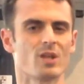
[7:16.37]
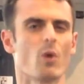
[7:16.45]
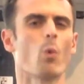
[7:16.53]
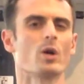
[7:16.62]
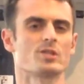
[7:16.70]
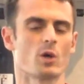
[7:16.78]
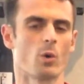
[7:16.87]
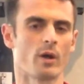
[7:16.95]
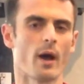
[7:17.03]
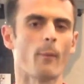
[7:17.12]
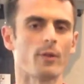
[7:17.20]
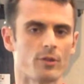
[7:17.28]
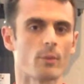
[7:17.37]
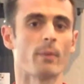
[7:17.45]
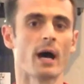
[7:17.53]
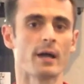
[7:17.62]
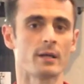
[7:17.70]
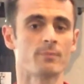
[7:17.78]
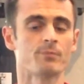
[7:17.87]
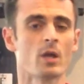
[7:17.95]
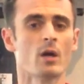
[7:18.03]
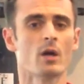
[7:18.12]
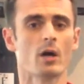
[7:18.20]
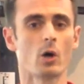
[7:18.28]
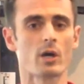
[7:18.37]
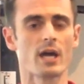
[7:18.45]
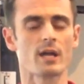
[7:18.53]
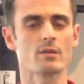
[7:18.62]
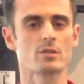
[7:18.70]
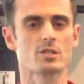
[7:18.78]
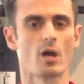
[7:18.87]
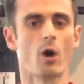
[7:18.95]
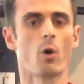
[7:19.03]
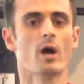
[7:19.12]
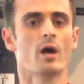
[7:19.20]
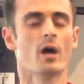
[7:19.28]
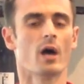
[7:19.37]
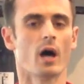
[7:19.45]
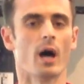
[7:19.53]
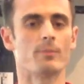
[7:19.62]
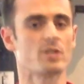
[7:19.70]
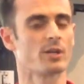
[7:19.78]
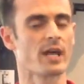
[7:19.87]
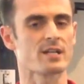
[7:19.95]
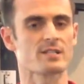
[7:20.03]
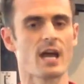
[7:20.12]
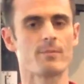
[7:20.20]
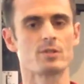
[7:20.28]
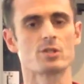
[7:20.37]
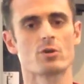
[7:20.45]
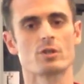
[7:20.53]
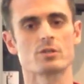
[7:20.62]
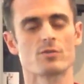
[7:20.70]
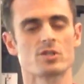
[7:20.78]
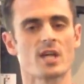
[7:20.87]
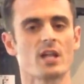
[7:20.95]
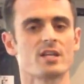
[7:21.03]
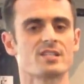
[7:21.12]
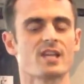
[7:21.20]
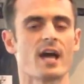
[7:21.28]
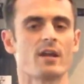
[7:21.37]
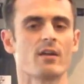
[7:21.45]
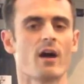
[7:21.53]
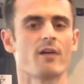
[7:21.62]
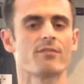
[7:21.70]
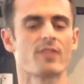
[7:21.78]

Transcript: what's going on with your body. Okay, so until next time, this is Chris Verselli signing off.